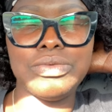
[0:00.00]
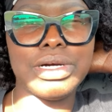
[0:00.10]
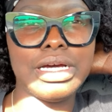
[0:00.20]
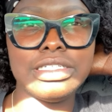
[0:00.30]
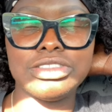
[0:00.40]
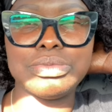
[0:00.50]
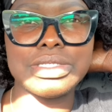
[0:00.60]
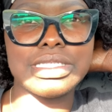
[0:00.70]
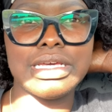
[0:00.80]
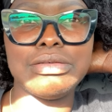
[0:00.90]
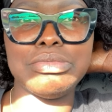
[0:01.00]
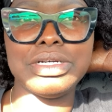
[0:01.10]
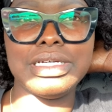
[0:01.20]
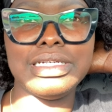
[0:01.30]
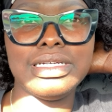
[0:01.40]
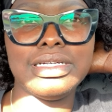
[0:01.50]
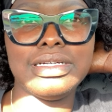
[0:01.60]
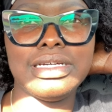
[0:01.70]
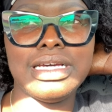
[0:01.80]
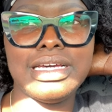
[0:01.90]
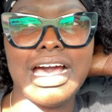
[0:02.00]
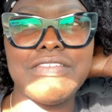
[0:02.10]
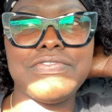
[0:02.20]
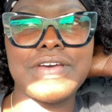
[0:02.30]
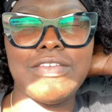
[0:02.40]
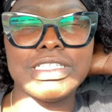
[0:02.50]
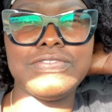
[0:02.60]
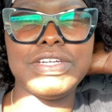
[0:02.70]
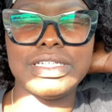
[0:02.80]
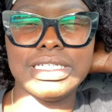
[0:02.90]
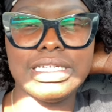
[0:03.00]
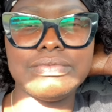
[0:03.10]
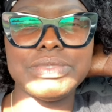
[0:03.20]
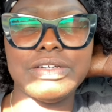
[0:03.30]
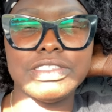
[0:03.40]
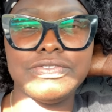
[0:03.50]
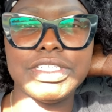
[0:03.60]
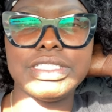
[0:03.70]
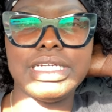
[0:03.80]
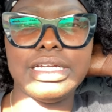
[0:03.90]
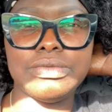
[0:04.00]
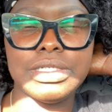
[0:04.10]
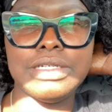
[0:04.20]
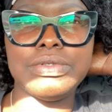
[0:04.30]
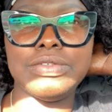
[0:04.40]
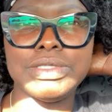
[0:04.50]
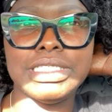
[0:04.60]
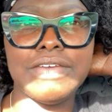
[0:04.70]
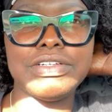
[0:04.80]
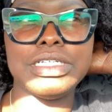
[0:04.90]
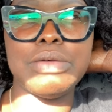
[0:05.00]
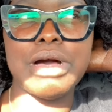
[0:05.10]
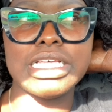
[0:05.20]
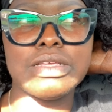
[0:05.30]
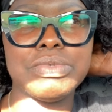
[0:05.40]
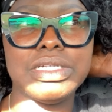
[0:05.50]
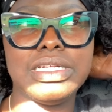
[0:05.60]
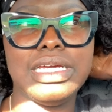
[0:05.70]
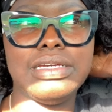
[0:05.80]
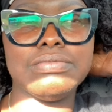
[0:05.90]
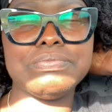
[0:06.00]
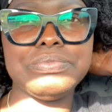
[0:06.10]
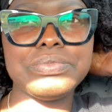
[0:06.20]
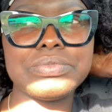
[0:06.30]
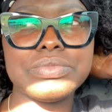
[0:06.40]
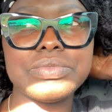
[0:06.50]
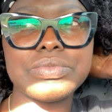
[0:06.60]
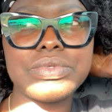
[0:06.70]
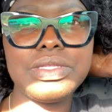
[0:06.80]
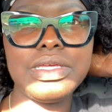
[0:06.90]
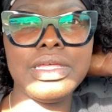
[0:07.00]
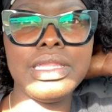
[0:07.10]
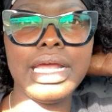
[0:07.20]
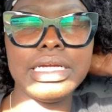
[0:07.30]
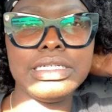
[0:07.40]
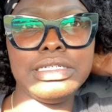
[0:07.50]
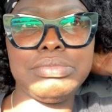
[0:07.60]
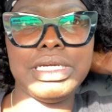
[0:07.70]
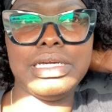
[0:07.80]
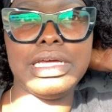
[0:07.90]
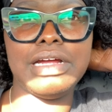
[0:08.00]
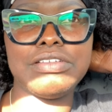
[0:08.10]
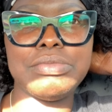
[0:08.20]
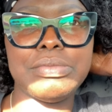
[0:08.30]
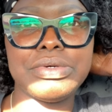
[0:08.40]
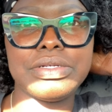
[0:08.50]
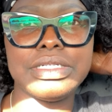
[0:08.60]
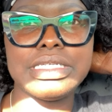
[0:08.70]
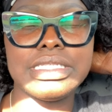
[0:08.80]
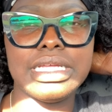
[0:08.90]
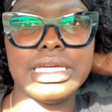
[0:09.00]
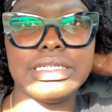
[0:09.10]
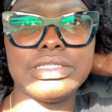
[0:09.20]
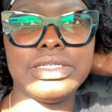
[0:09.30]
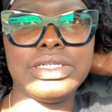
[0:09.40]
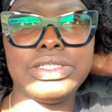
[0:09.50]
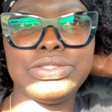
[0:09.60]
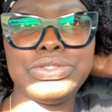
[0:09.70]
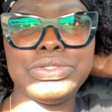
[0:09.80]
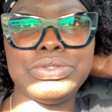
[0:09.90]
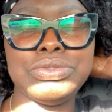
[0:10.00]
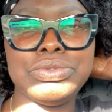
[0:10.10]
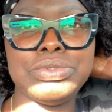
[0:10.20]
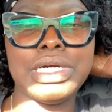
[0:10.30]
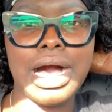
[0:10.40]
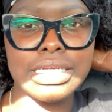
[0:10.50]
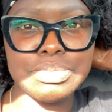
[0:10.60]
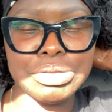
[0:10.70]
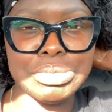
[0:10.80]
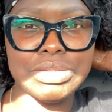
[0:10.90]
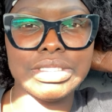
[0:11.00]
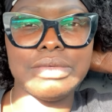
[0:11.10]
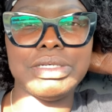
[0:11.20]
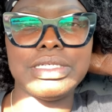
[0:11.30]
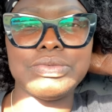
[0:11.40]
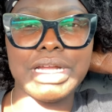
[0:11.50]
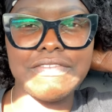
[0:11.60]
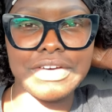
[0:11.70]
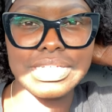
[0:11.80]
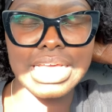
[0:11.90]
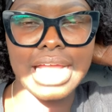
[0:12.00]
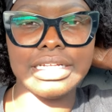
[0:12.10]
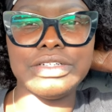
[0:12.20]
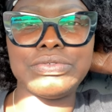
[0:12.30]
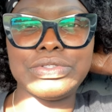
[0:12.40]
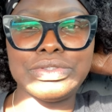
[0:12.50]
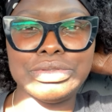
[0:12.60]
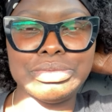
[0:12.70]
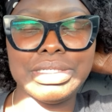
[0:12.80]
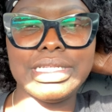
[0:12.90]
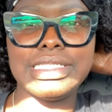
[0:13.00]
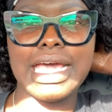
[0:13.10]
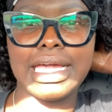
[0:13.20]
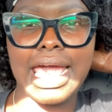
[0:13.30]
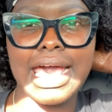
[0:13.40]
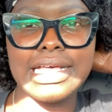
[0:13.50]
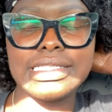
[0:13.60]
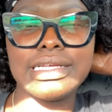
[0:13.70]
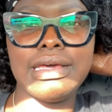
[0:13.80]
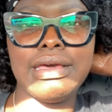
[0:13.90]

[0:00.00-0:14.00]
one hundred percent, but I, f I was feeling it. I was feeling that it, it, it was definitely a possibility that it could be. And I remember listening to gospel music, because when I first got in the room, the tech asked